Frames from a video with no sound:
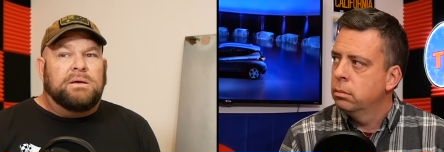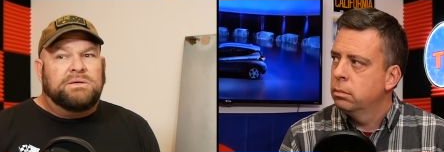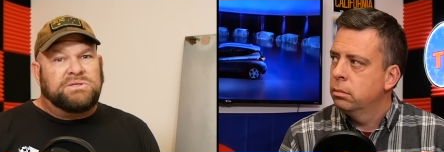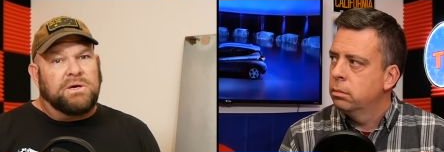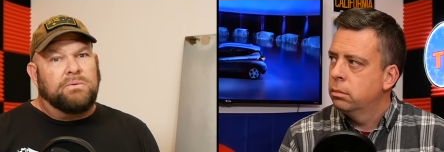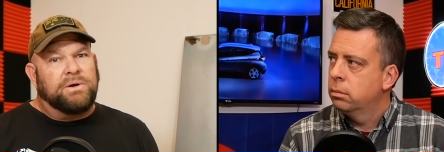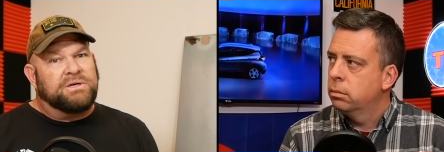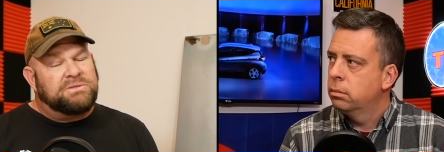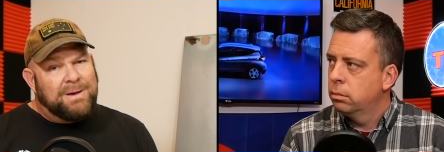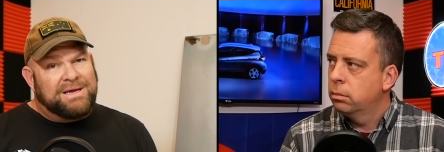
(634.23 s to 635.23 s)
Speaker 1: So we're
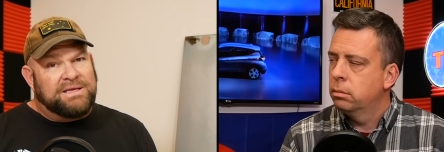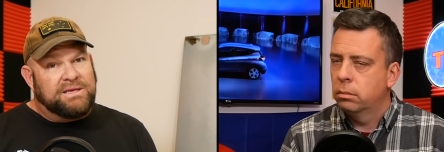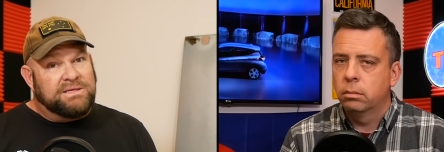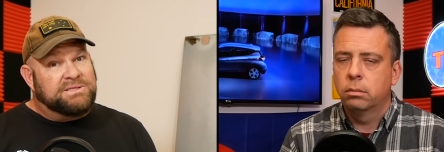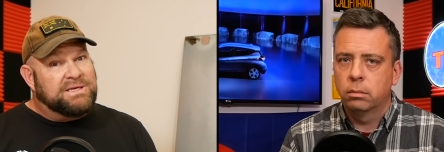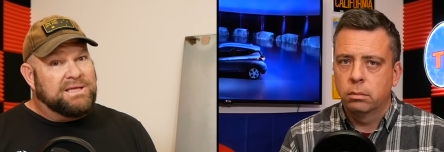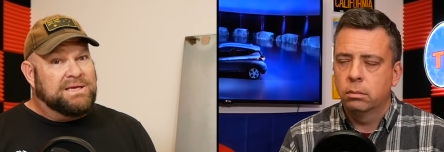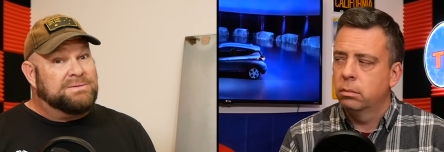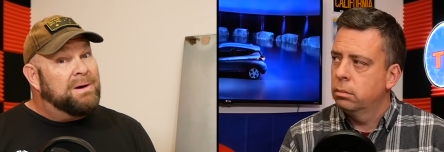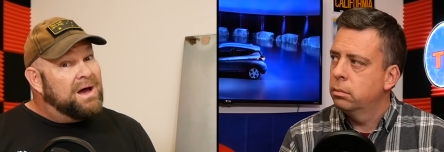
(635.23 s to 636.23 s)
expecting to see
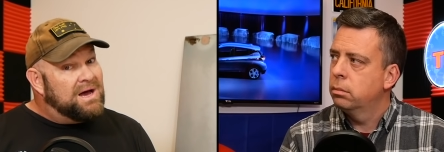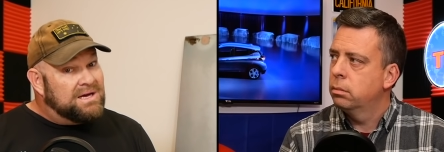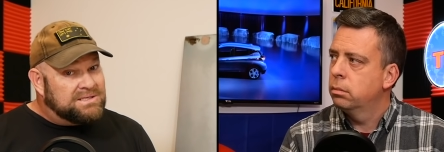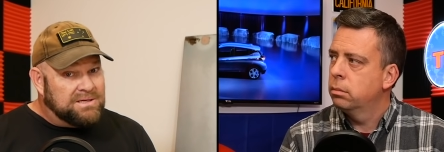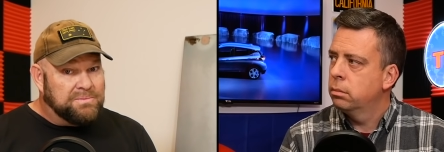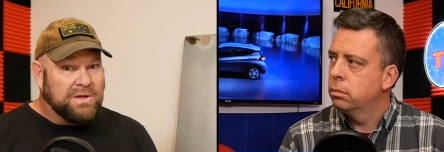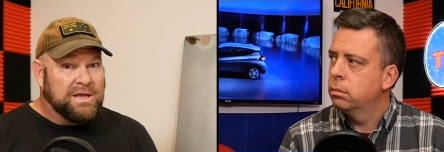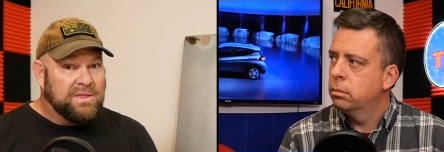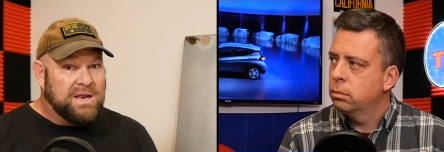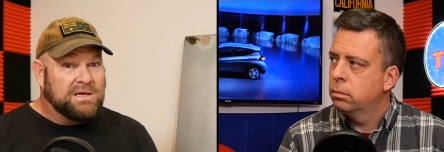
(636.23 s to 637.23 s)
these possibly
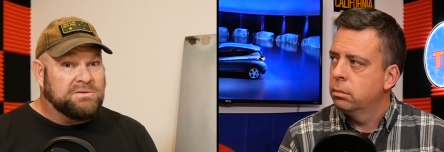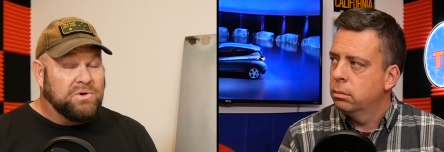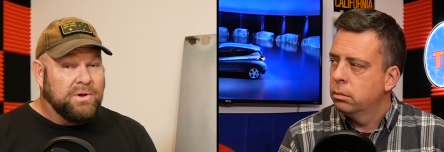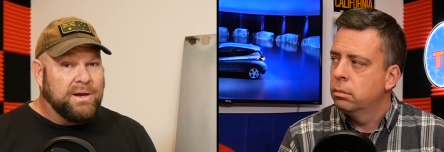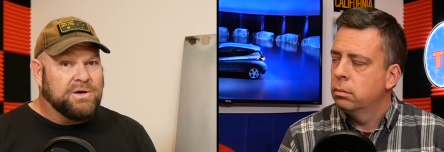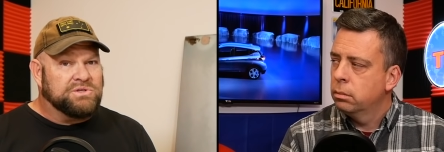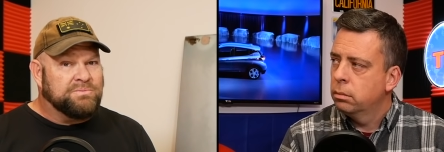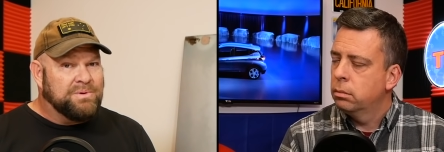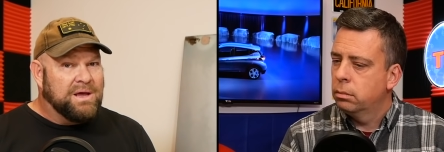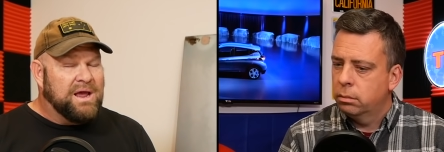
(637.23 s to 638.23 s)
in the next few years,
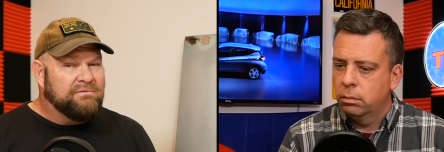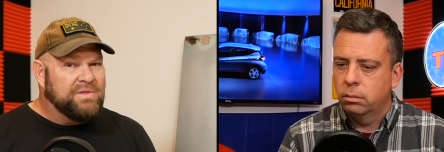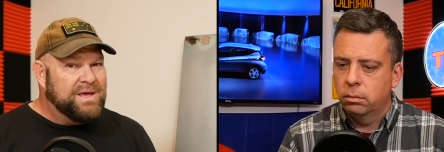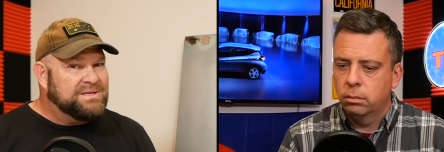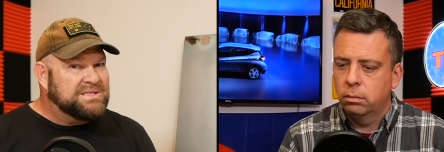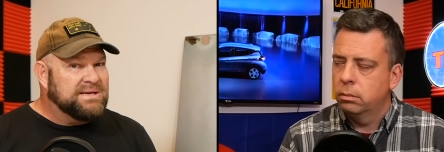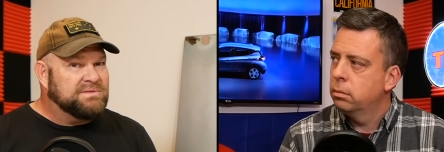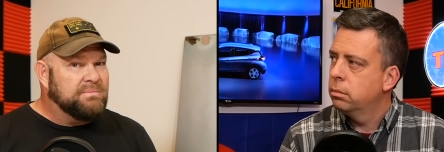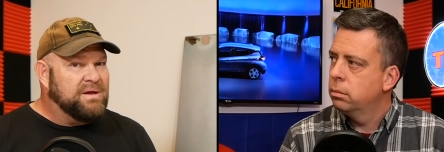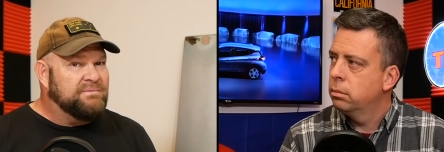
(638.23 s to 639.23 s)
but everything
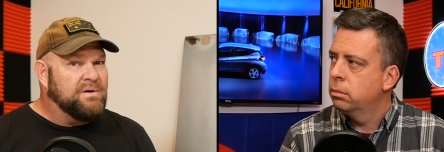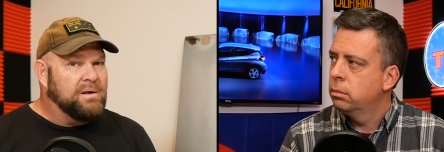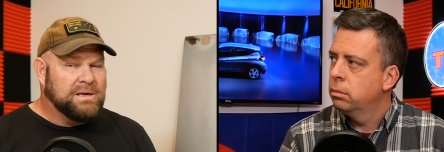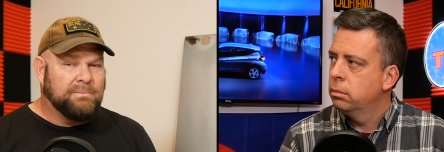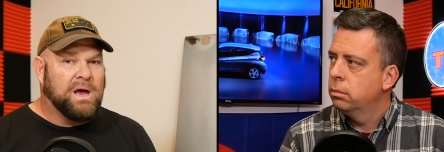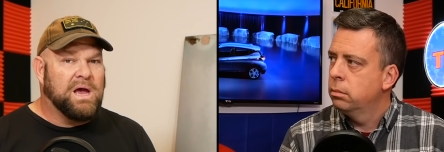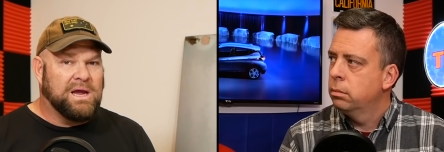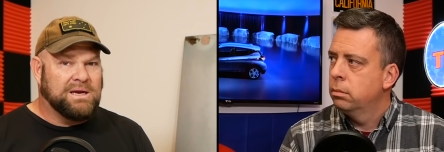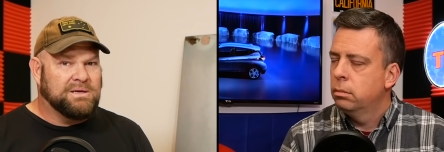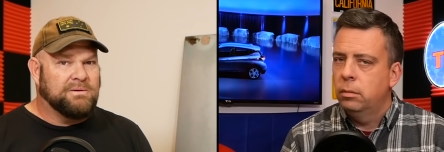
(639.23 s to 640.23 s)
seems to be falling
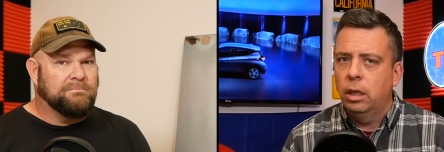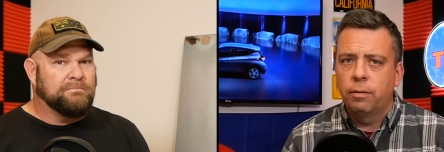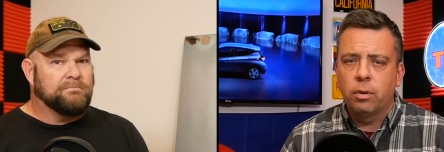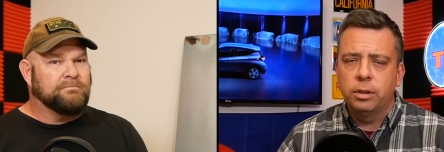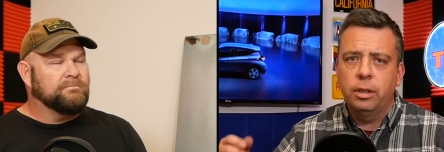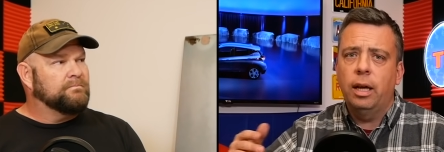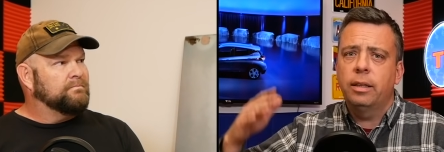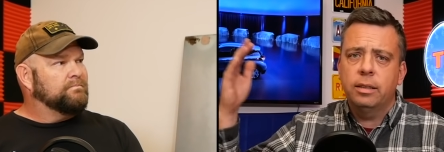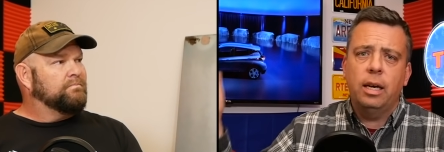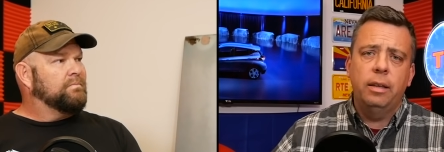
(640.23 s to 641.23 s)
behind.
Speaker 2: And of course,
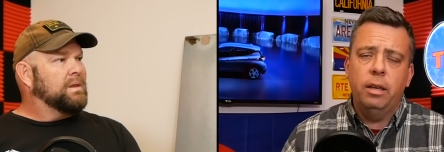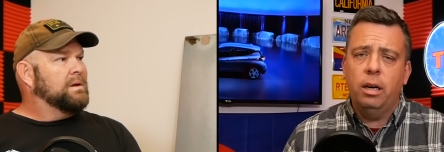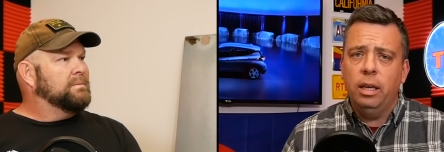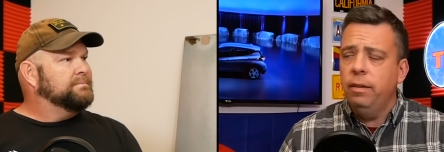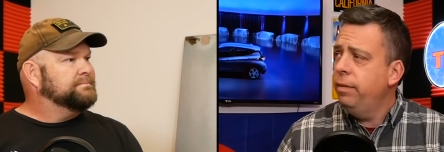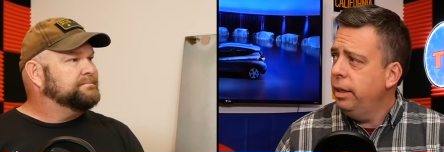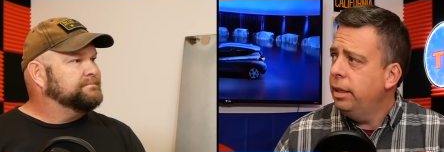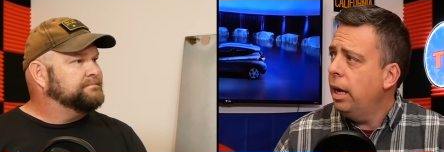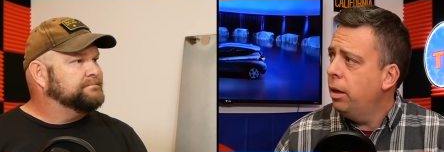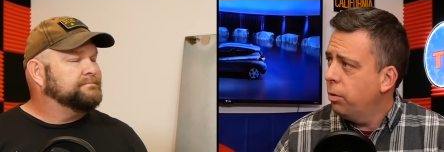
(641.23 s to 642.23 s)
Stellantis had their
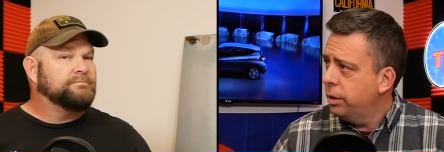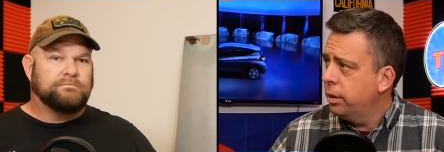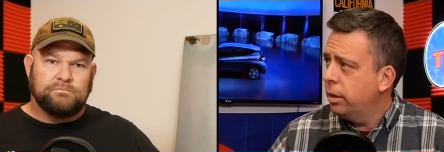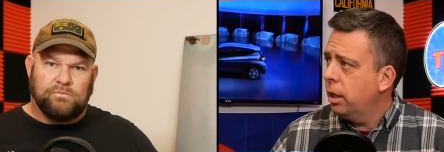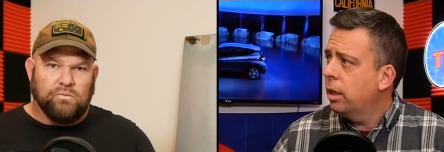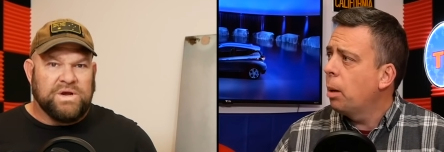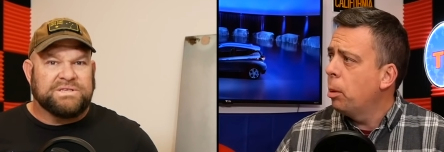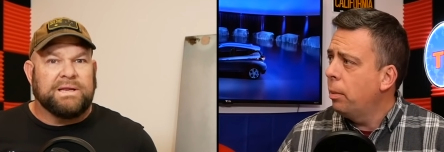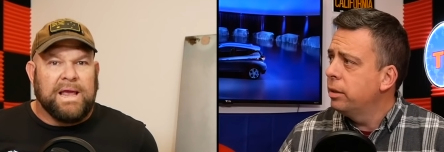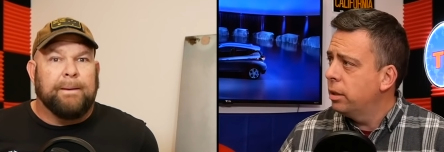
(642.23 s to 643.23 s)
EV day recently, a couple
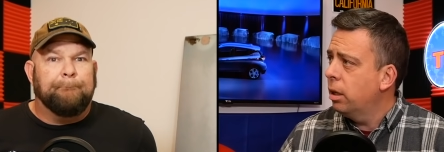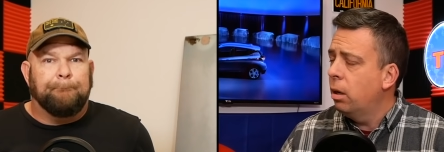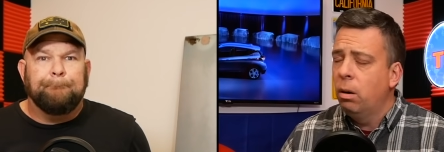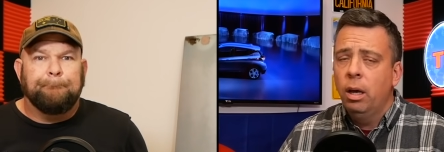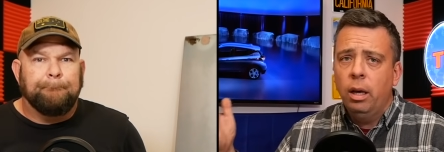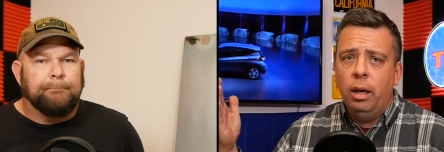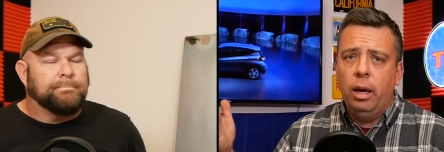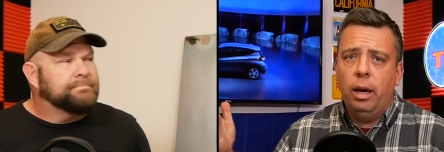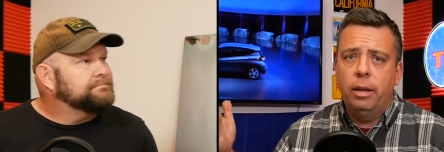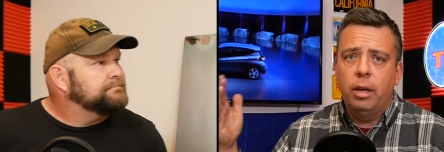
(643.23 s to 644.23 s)
recently, months yeah. ago,
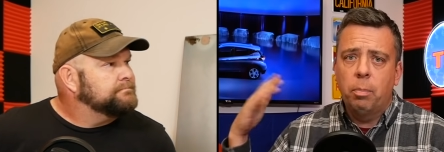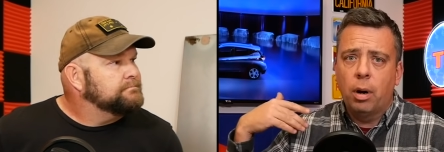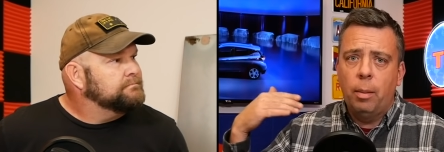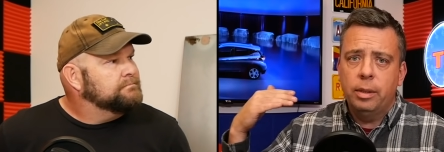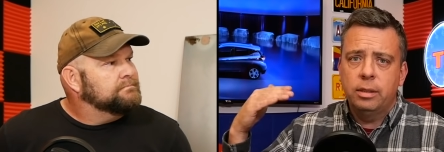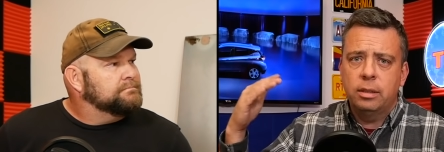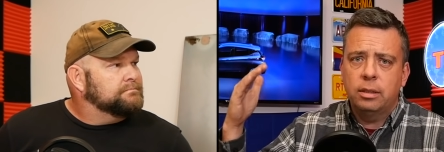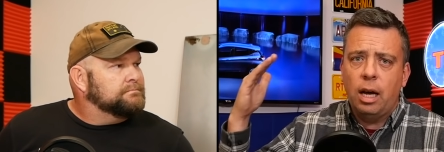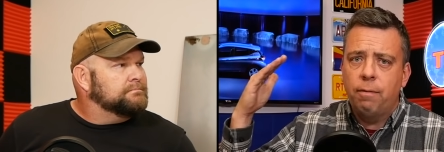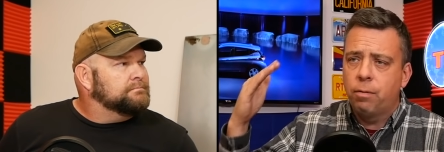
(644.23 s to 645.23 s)
and they promised
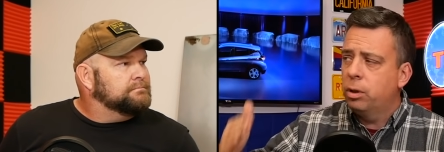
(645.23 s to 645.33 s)
stuff for